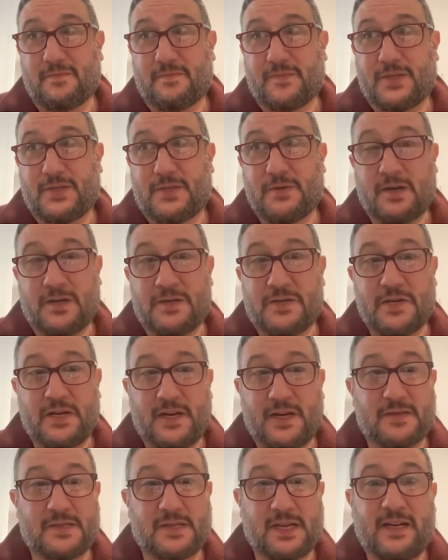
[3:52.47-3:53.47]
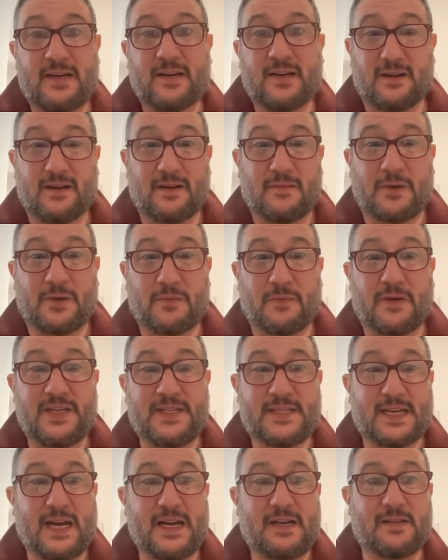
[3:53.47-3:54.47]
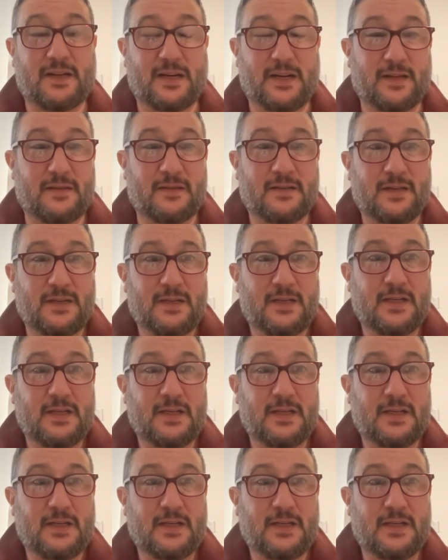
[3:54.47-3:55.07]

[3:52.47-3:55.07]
200 years later, and we're recycling